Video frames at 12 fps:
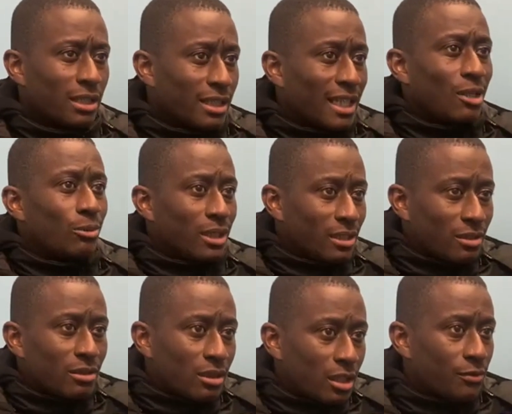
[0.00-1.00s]
and now we
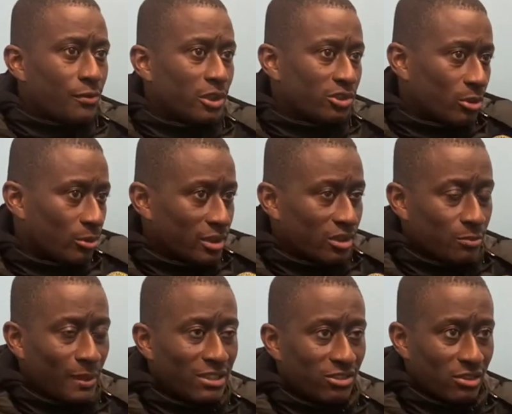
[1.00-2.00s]
kind of feel as though we're in a space